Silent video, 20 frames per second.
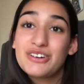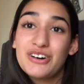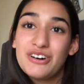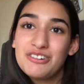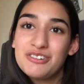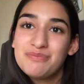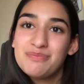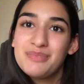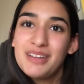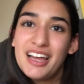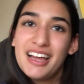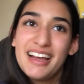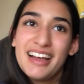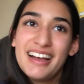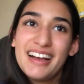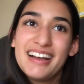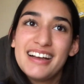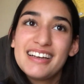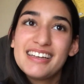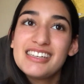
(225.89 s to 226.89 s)
Cullen,
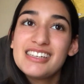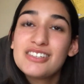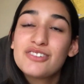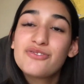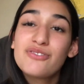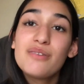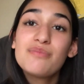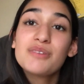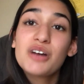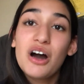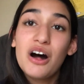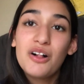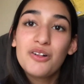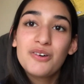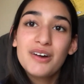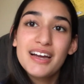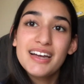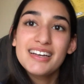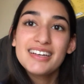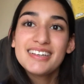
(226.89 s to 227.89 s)
he's from
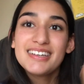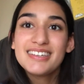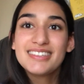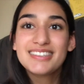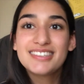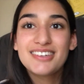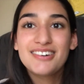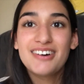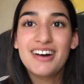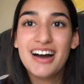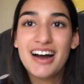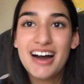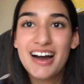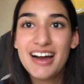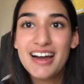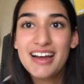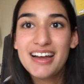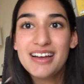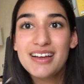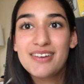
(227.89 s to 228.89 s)
Galway, so
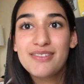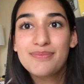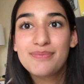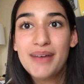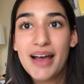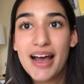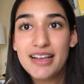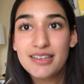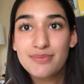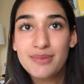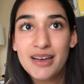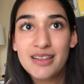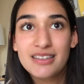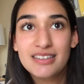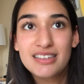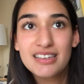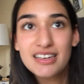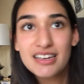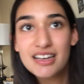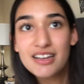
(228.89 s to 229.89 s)
I passed by the
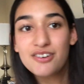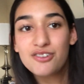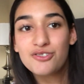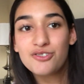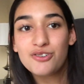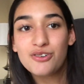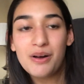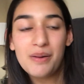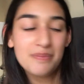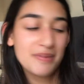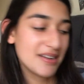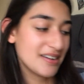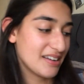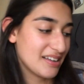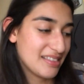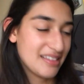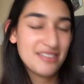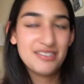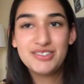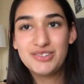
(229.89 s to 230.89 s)
city he grew up in,
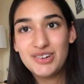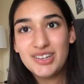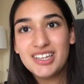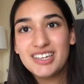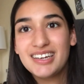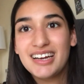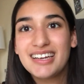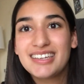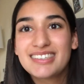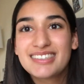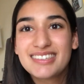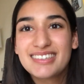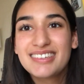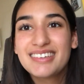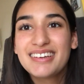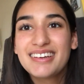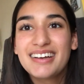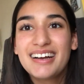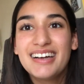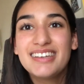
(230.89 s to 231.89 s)
and that was really nice.
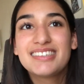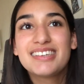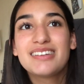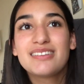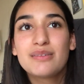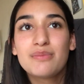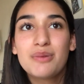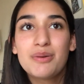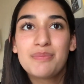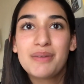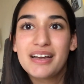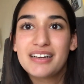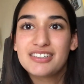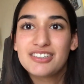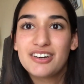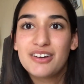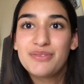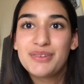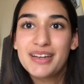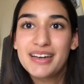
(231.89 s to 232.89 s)
I sent him a
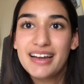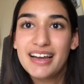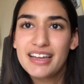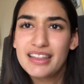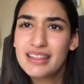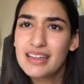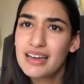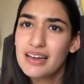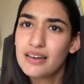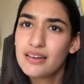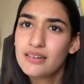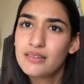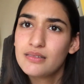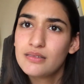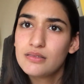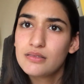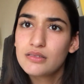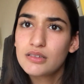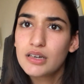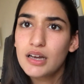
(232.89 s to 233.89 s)
picture of it, I think.
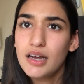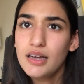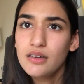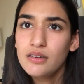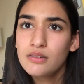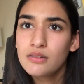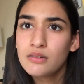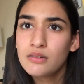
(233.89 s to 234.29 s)
Did I?